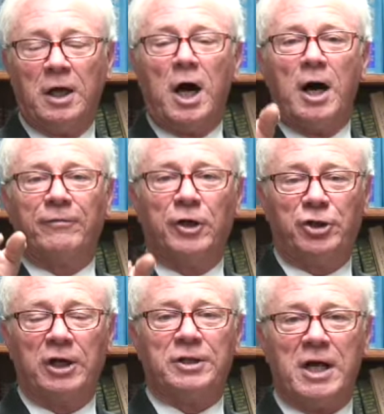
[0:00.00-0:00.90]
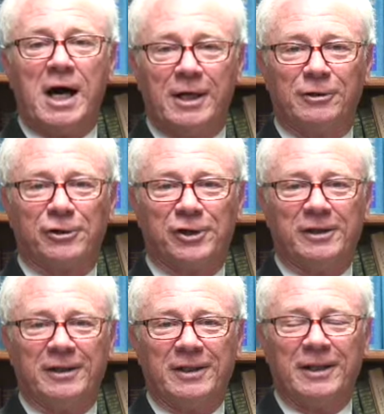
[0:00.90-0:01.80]
of the Gentiles
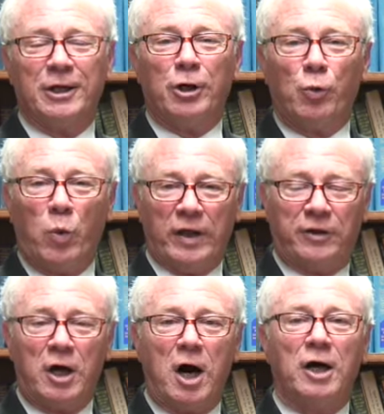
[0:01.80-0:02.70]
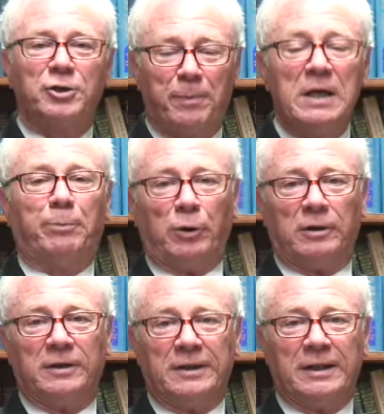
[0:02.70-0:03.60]
with God's people,